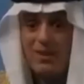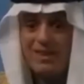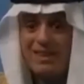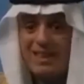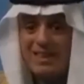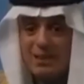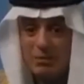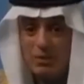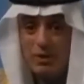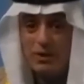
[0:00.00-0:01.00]
More than
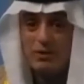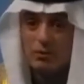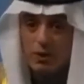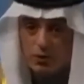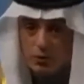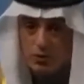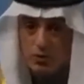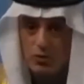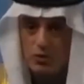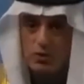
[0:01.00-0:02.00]
60% of
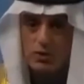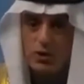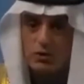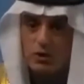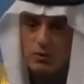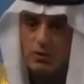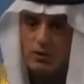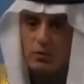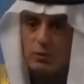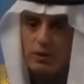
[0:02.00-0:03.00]
graduate students in Saudi
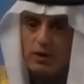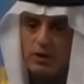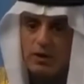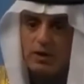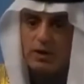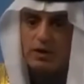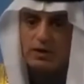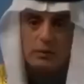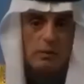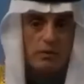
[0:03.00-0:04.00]
Arabia are women.
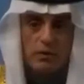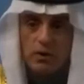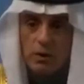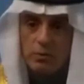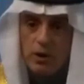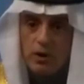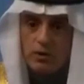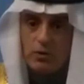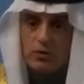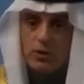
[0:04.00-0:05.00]
Some of our top
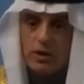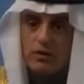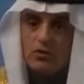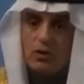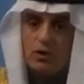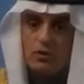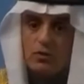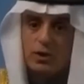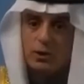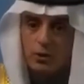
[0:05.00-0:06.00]
doctors and
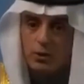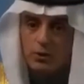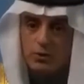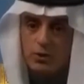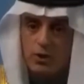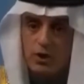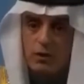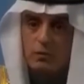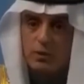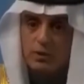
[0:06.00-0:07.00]
engineers and lawyers
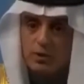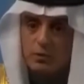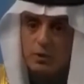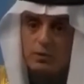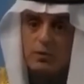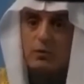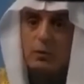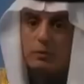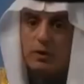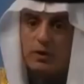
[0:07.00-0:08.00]
and business people are
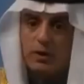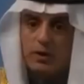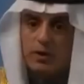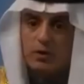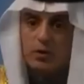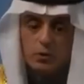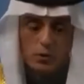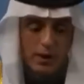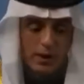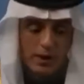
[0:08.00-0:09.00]
women.
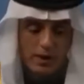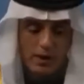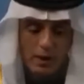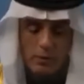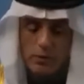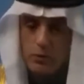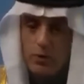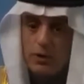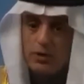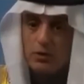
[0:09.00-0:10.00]
So the
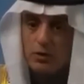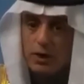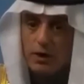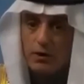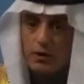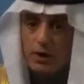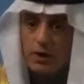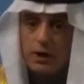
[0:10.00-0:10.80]
opportunities are there.